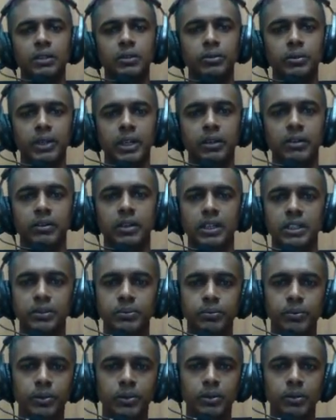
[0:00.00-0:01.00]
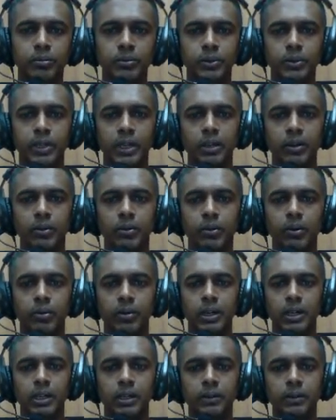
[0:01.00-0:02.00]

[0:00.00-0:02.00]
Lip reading: you can transform, you can draw whatever